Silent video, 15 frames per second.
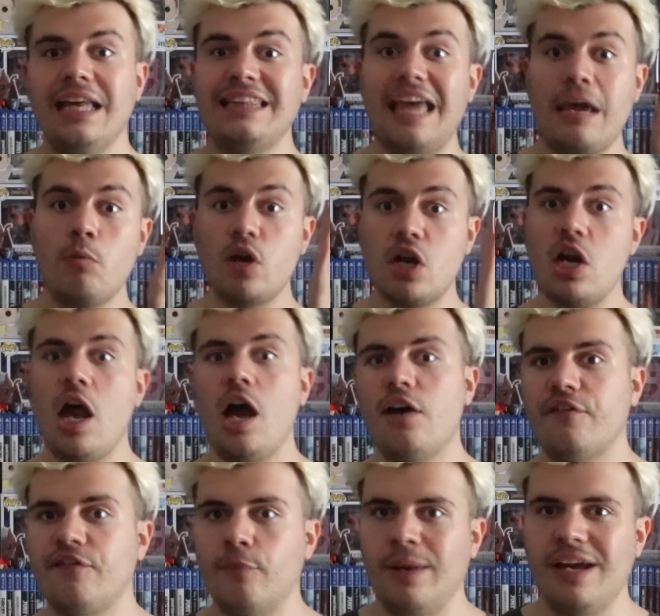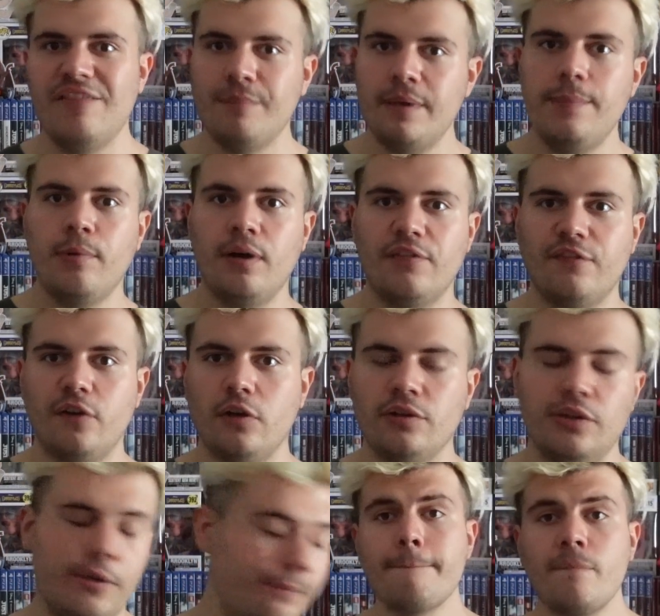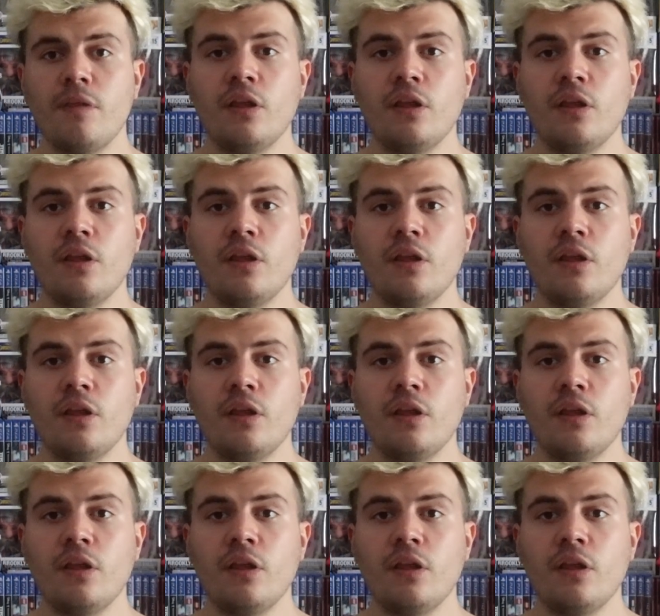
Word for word: They would learn from it if people unfollowed them.